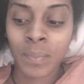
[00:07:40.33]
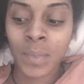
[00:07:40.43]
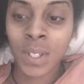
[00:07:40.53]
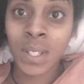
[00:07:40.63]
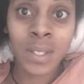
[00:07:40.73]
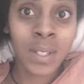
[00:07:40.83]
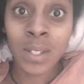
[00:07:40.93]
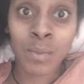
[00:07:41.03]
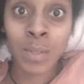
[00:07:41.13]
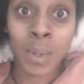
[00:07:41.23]
He
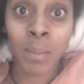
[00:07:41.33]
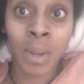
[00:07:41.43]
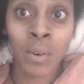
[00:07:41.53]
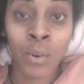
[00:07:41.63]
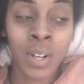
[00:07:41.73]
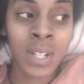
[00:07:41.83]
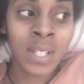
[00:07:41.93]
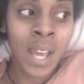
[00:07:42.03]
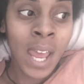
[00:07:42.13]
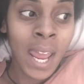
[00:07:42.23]
doesn't respect minorities,
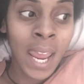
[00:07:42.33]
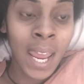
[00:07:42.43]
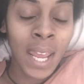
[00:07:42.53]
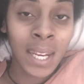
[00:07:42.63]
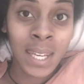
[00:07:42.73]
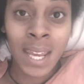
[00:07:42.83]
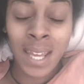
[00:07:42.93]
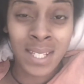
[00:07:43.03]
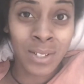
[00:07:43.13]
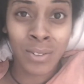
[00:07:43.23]
and he
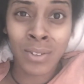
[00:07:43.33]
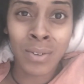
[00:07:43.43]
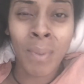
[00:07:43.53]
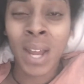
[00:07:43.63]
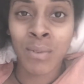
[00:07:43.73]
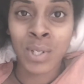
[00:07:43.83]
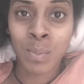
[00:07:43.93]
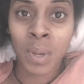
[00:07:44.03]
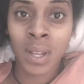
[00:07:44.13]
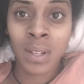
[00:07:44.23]
hasn't earned my
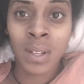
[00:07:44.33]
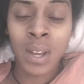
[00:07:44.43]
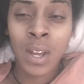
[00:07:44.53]
respect.